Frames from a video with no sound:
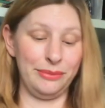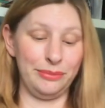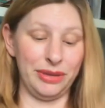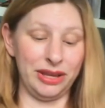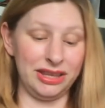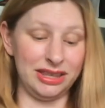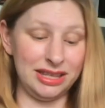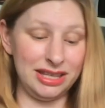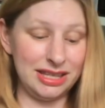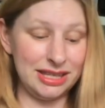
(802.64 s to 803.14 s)

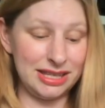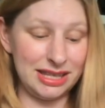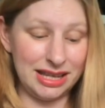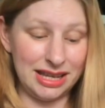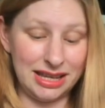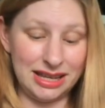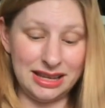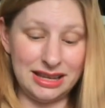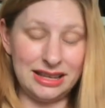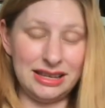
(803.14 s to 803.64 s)
But this
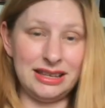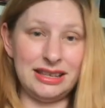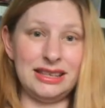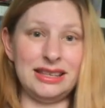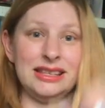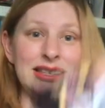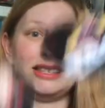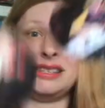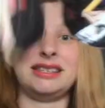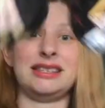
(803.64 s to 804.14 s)

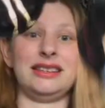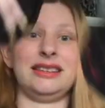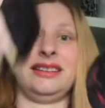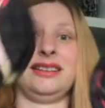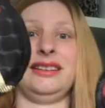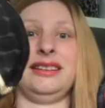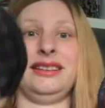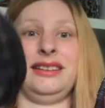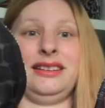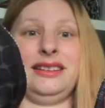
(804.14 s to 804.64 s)
is
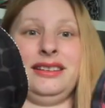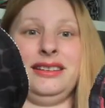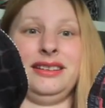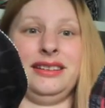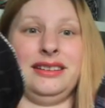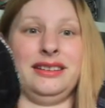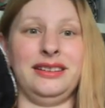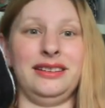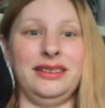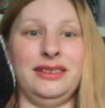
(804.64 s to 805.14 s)

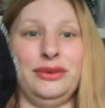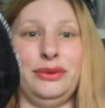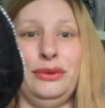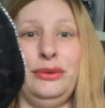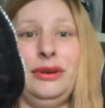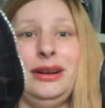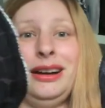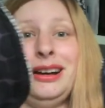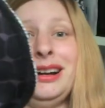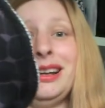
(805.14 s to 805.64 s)

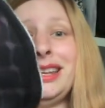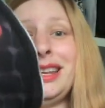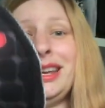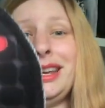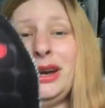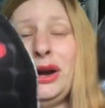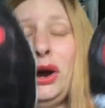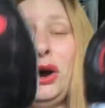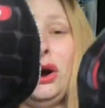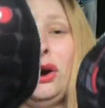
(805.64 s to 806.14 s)

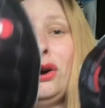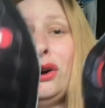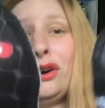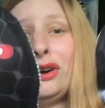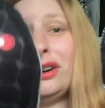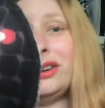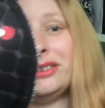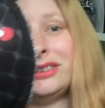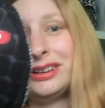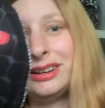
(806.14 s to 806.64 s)
Rocky
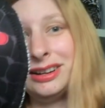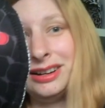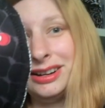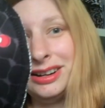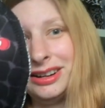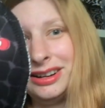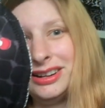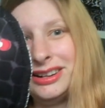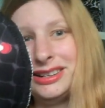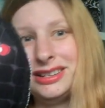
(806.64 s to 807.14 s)

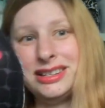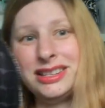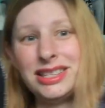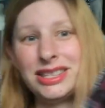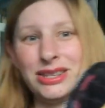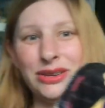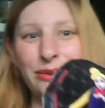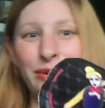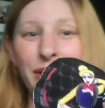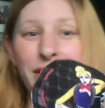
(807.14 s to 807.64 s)
Horror.
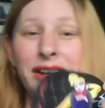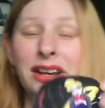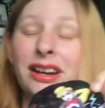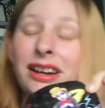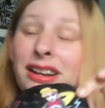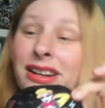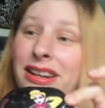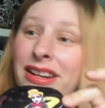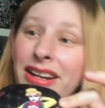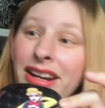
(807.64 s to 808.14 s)
So I
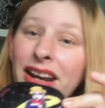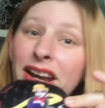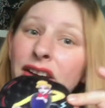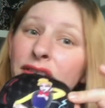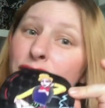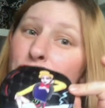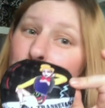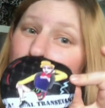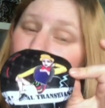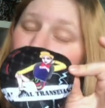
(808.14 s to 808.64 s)
cut it
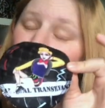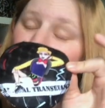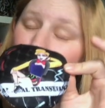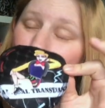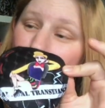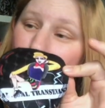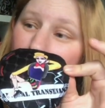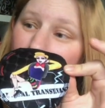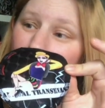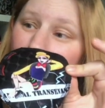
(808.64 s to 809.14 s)
ever
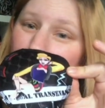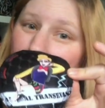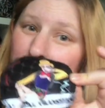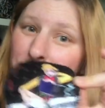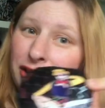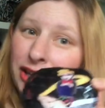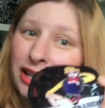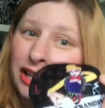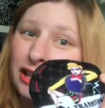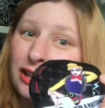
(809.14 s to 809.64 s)
so
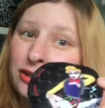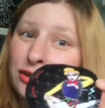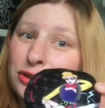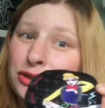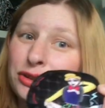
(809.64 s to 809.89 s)
carefully